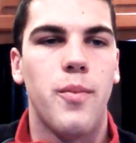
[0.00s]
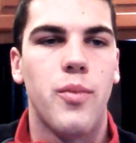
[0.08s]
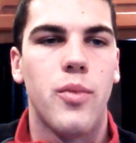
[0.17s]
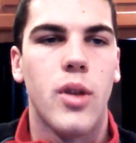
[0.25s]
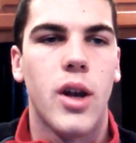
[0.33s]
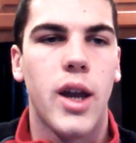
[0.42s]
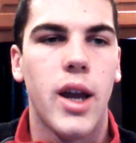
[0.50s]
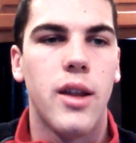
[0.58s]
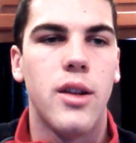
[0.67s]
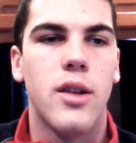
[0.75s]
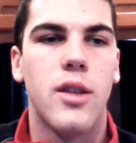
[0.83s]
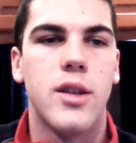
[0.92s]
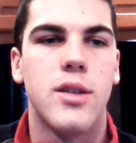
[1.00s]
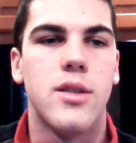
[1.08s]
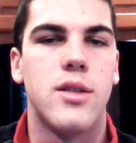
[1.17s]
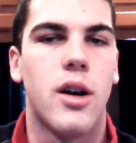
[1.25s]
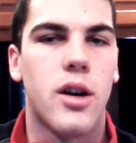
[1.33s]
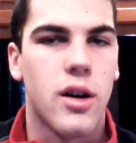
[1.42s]
Again, this is
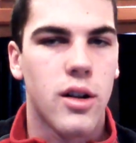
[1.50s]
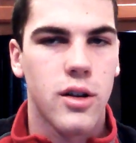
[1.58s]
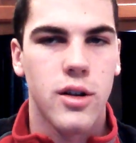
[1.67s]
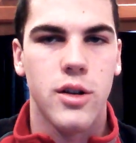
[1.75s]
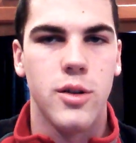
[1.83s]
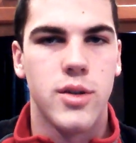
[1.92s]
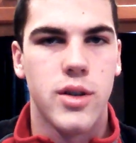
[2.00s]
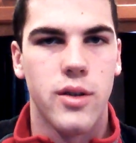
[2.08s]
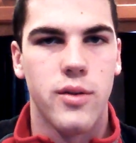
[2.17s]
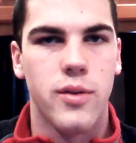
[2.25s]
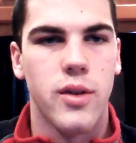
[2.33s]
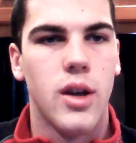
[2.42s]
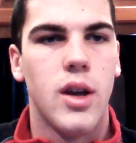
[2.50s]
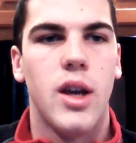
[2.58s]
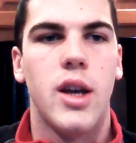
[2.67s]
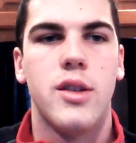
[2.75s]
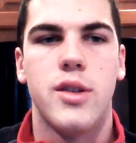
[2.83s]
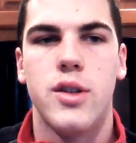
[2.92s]
not all inclusive.
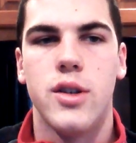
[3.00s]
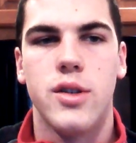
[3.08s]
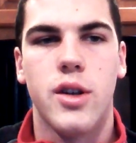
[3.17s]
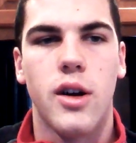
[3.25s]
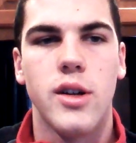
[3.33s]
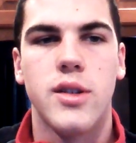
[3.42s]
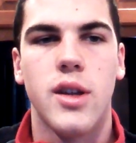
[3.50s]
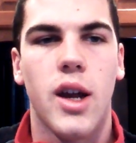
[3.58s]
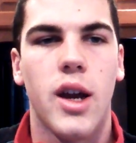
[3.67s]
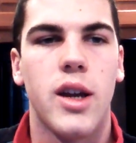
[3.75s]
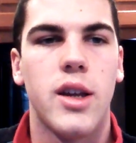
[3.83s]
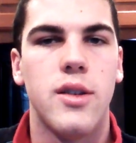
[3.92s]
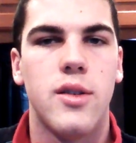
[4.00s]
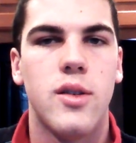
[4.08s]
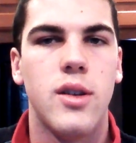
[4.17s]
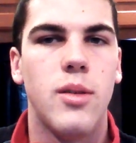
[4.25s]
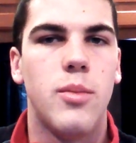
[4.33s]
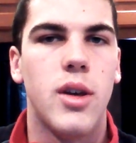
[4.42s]
It's just cards that I can
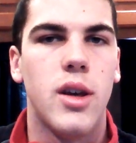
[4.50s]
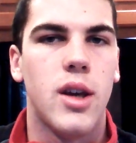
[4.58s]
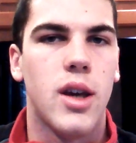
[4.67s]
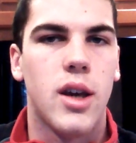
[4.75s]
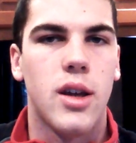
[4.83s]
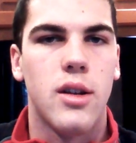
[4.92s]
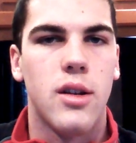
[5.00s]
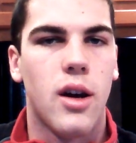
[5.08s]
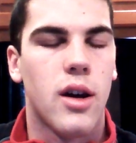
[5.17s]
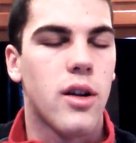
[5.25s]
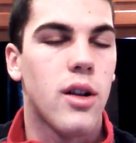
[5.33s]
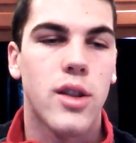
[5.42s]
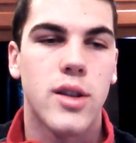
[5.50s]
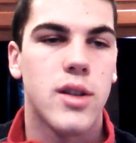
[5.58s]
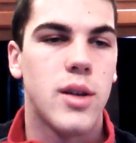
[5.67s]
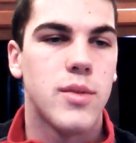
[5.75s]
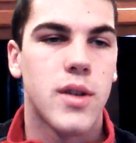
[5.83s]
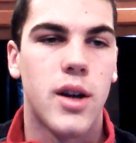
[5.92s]
see being hit, not all at the same
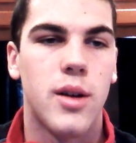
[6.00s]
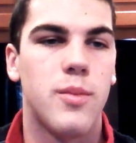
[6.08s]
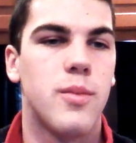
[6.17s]
time.